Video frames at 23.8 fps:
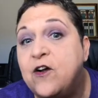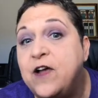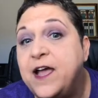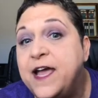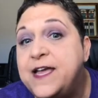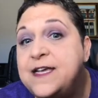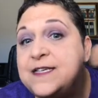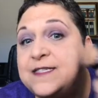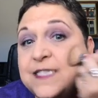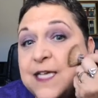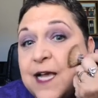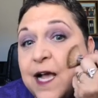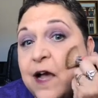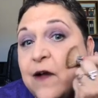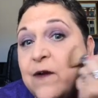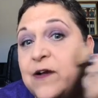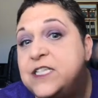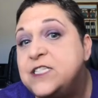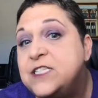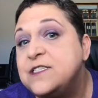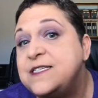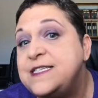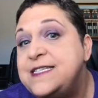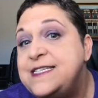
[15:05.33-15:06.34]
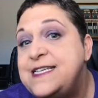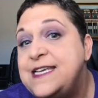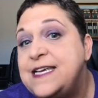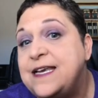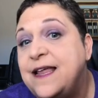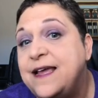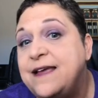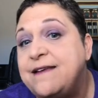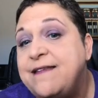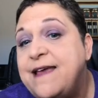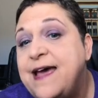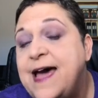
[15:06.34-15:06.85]
okay? You see how I just did
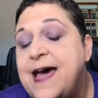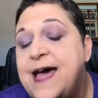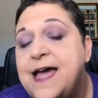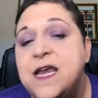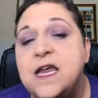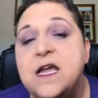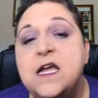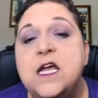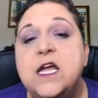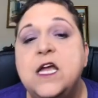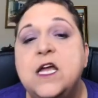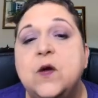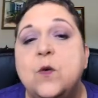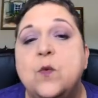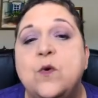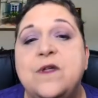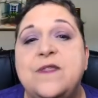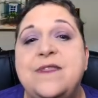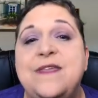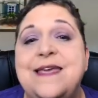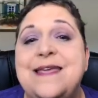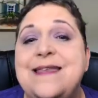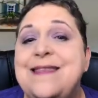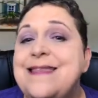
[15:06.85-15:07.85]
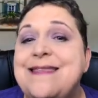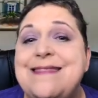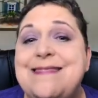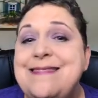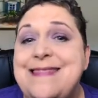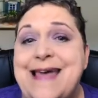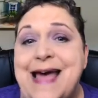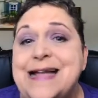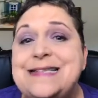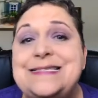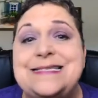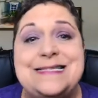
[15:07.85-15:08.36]
like that? Well then,
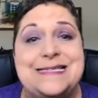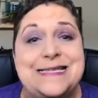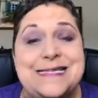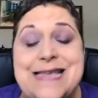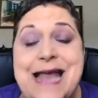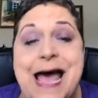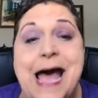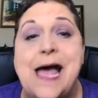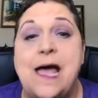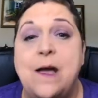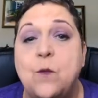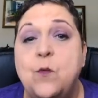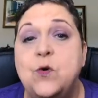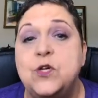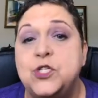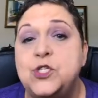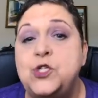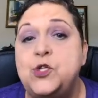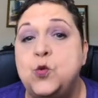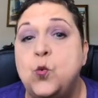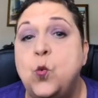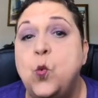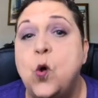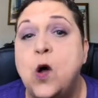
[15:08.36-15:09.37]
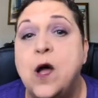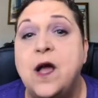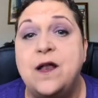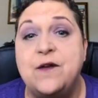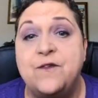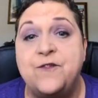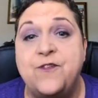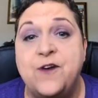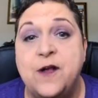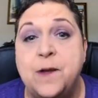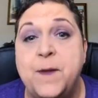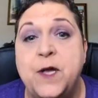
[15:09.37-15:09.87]
that's not what you
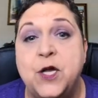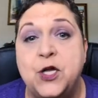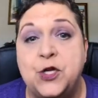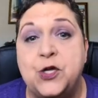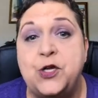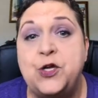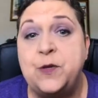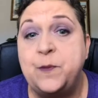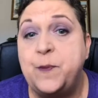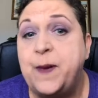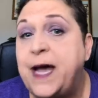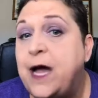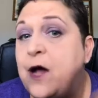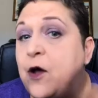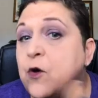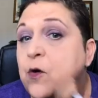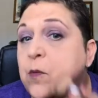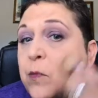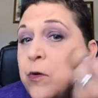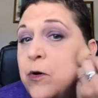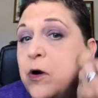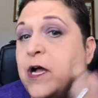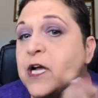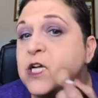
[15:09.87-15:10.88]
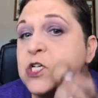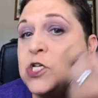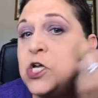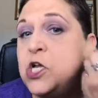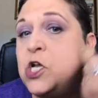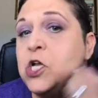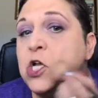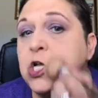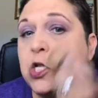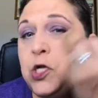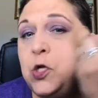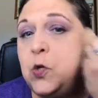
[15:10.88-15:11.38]
want from a good powder brush.
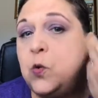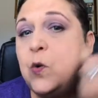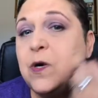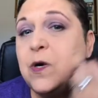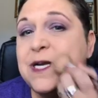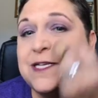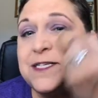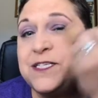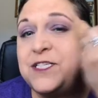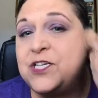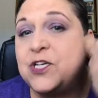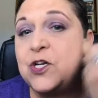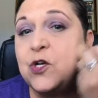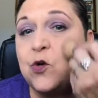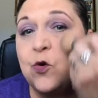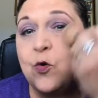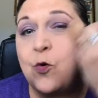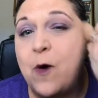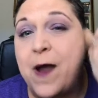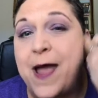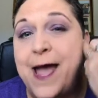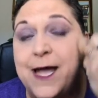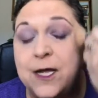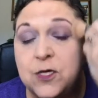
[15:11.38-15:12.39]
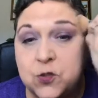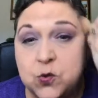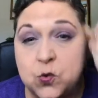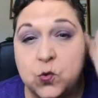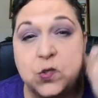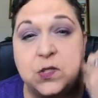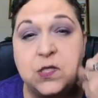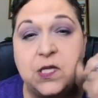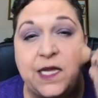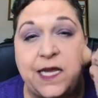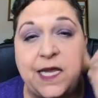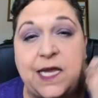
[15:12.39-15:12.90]
You want it to
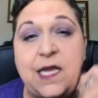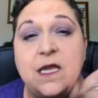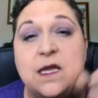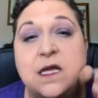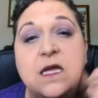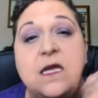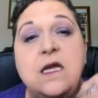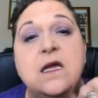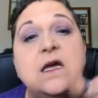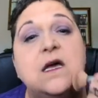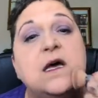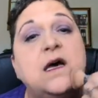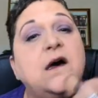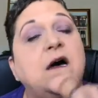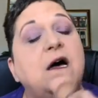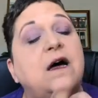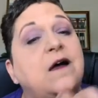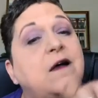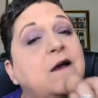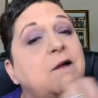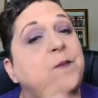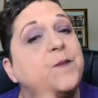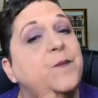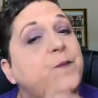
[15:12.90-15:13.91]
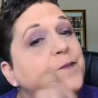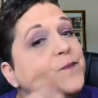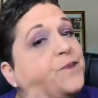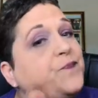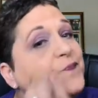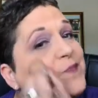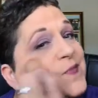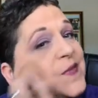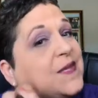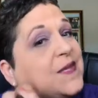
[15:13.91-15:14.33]
gradually um,